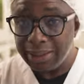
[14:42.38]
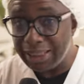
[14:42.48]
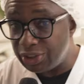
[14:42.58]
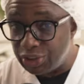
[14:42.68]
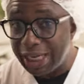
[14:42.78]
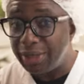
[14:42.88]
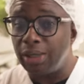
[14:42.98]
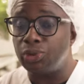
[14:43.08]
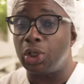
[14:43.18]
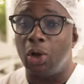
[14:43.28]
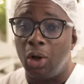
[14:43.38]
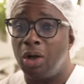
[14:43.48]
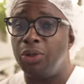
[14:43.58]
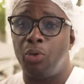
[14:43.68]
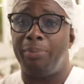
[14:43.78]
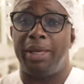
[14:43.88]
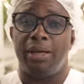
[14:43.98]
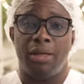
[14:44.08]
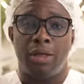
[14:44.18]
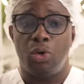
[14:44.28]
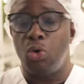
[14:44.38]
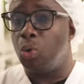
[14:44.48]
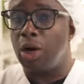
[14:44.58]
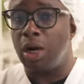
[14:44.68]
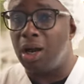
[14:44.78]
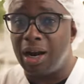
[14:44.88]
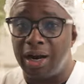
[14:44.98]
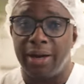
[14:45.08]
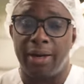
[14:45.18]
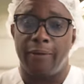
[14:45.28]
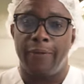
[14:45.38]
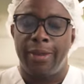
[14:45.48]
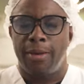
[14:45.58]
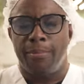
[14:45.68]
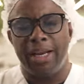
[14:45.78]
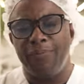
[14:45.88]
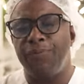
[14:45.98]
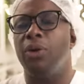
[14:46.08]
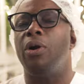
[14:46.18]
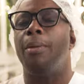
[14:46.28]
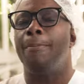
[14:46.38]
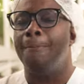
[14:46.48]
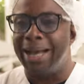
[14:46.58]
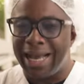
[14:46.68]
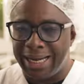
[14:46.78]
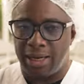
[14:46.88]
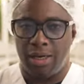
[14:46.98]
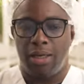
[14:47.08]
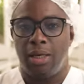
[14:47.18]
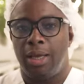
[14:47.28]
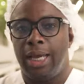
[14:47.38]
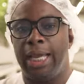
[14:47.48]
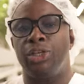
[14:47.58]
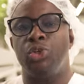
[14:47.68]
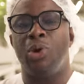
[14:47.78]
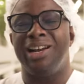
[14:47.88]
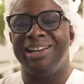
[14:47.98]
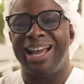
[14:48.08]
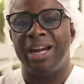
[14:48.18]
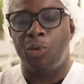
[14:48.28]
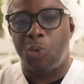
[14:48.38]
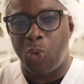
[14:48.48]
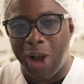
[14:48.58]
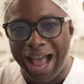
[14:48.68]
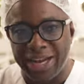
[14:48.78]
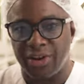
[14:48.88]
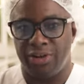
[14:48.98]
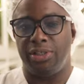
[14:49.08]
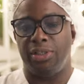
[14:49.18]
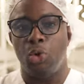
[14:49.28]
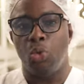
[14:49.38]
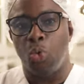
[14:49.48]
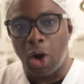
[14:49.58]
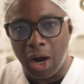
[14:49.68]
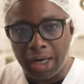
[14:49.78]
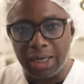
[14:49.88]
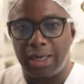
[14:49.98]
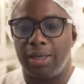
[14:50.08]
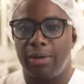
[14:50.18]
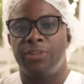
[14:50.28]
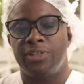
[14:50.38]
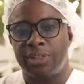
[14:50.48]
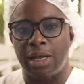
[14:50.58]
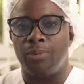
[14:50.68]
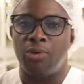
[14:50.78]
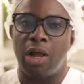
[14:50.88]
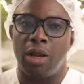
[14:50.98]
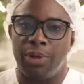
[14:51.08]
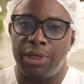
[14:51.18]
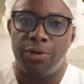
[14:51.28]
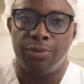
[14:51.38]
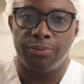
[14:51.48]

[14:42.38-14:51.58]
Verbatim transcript: And shout out to all the women who work hard. But if you're a man and you are not wired to work, something wrong with you.